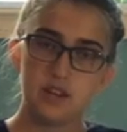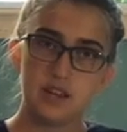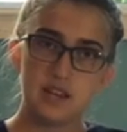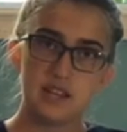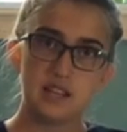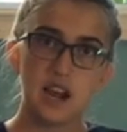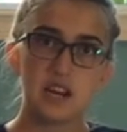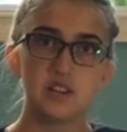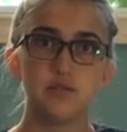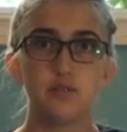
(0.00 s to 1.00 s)
it
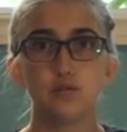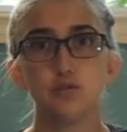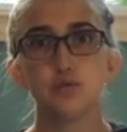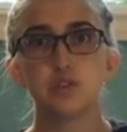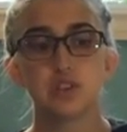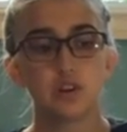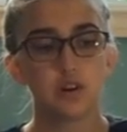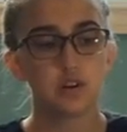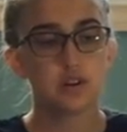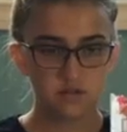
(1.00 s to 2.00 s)
kind of glues it
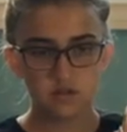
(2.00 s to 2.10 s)
on.